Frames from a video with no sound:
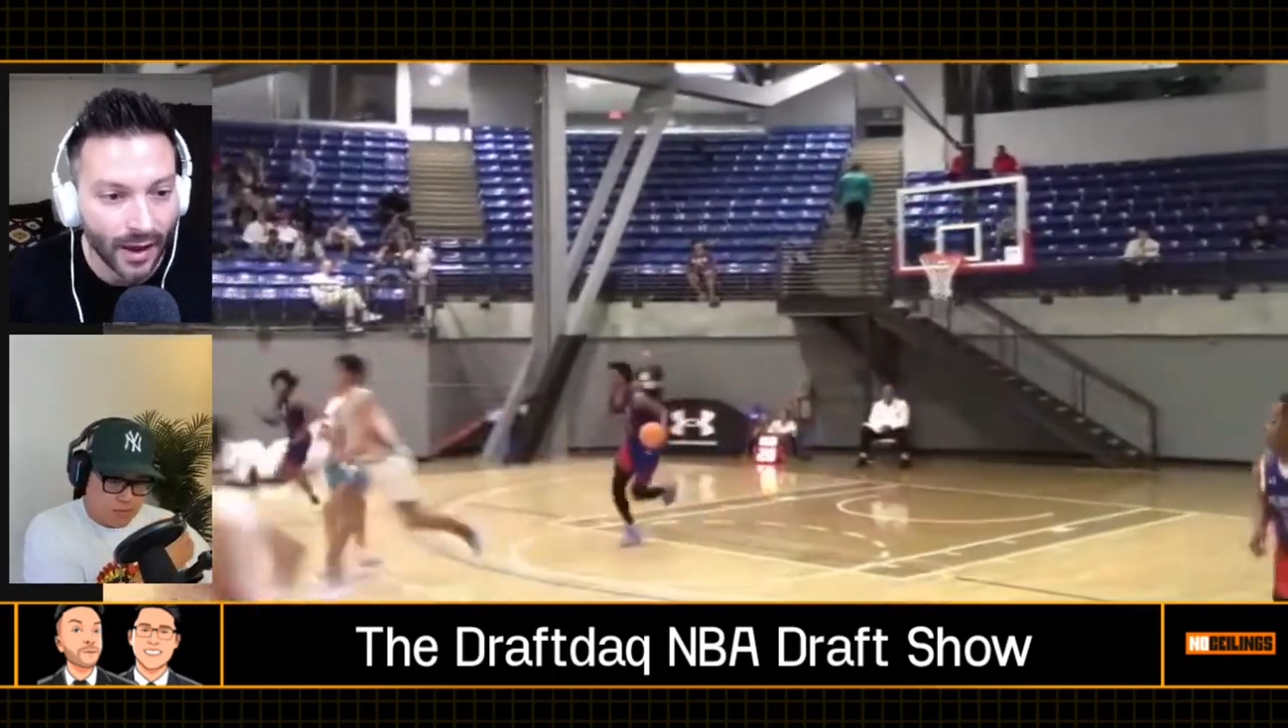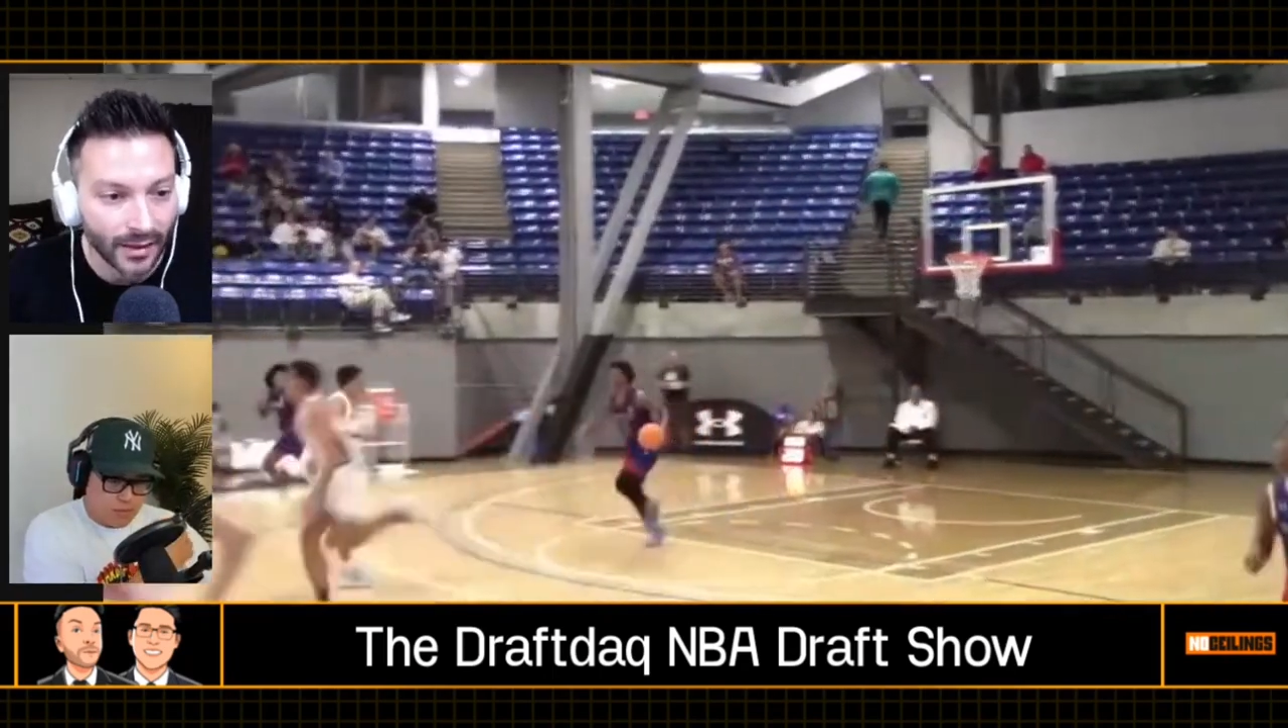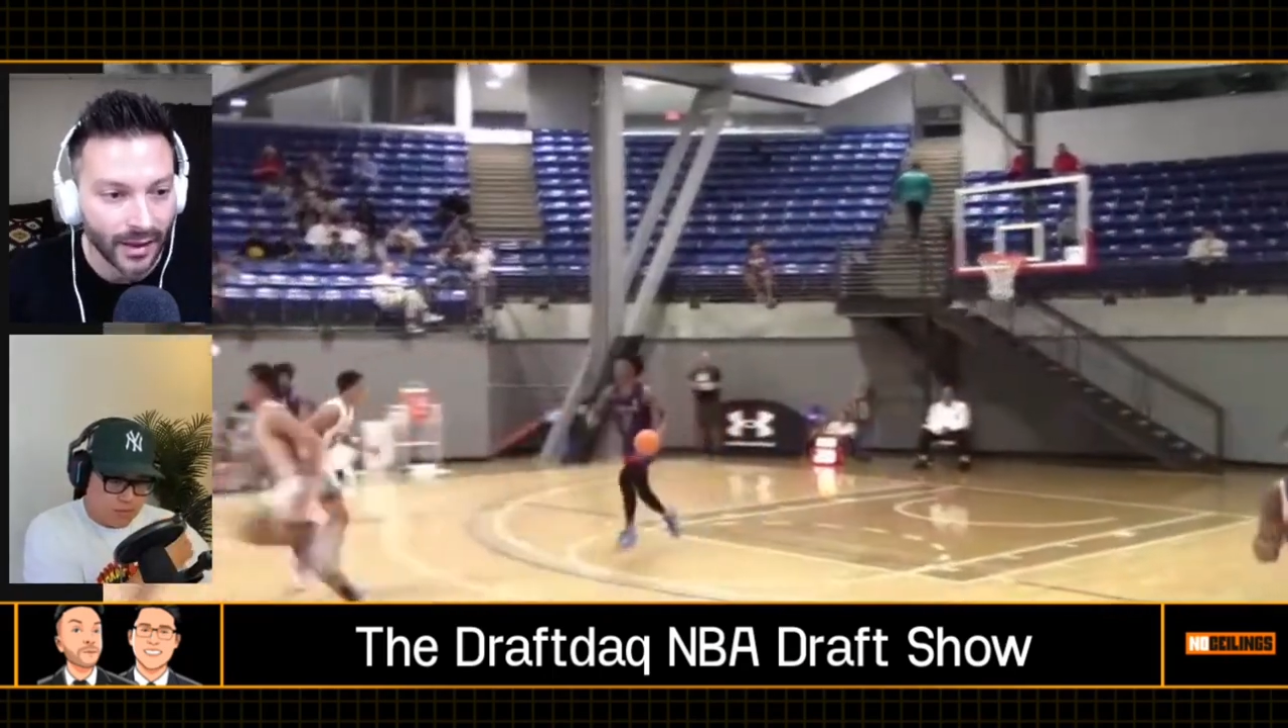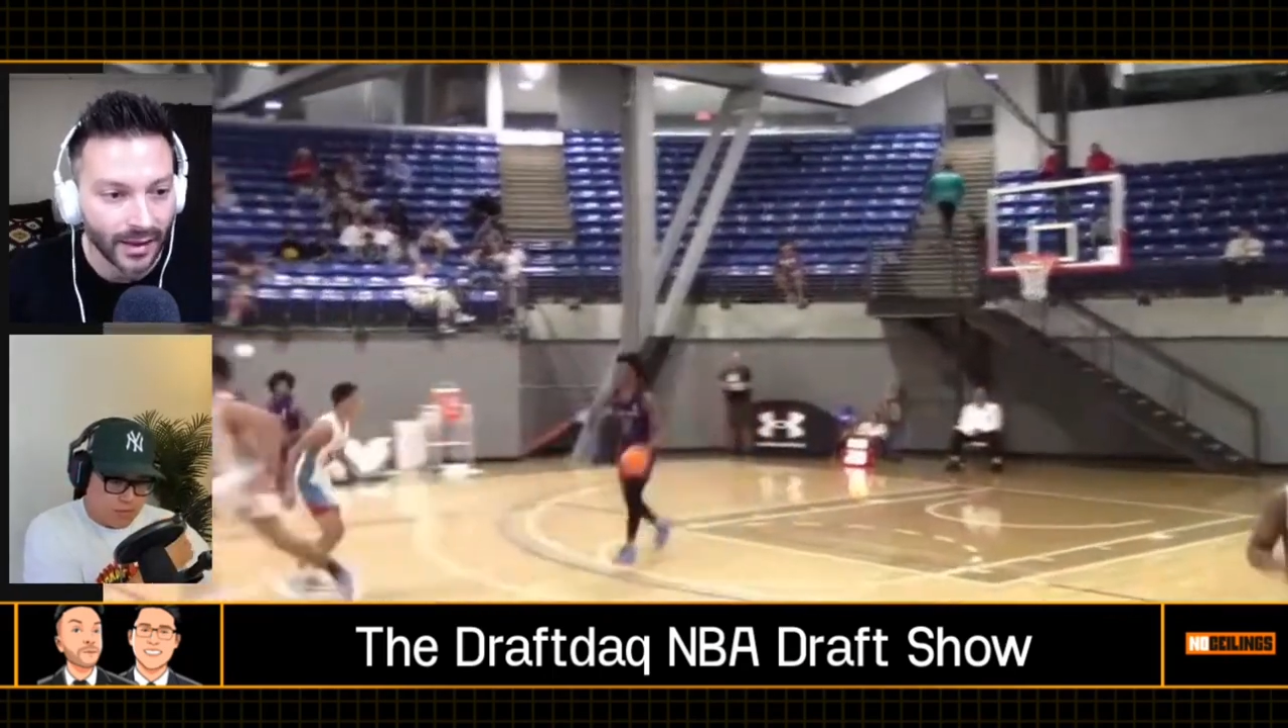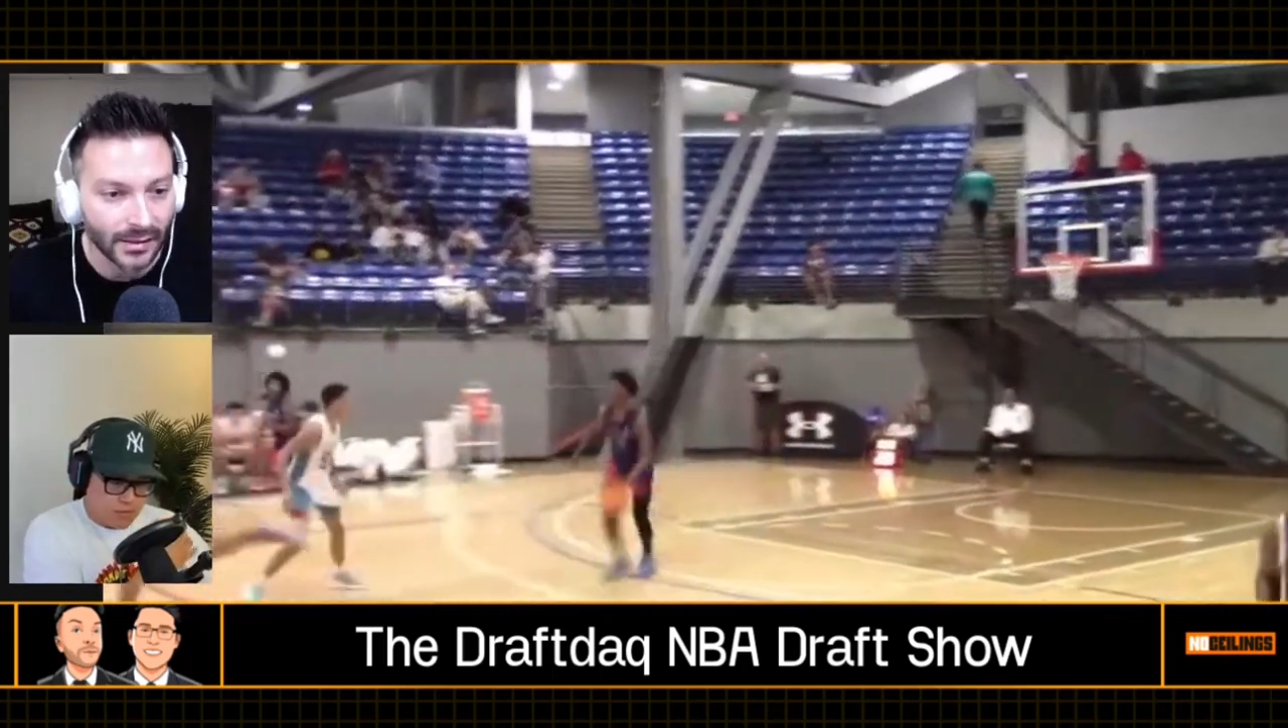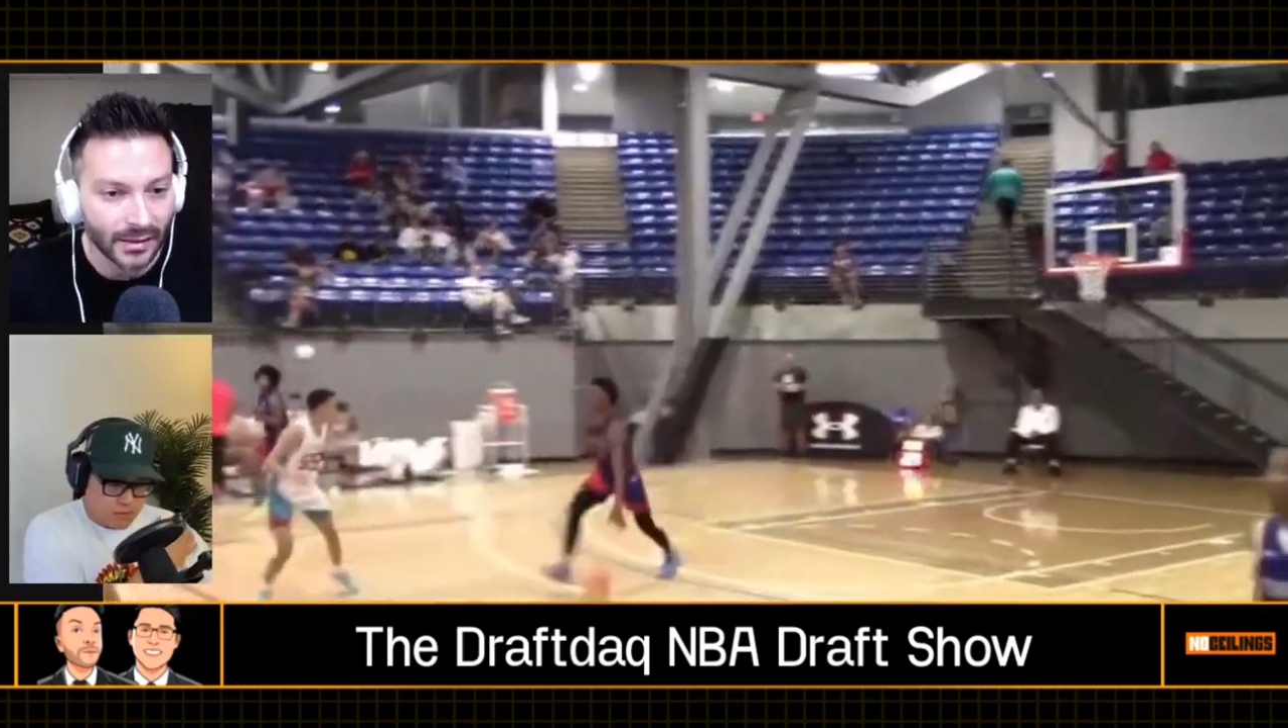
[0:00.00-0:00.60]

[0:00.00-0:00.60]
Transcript: I think he's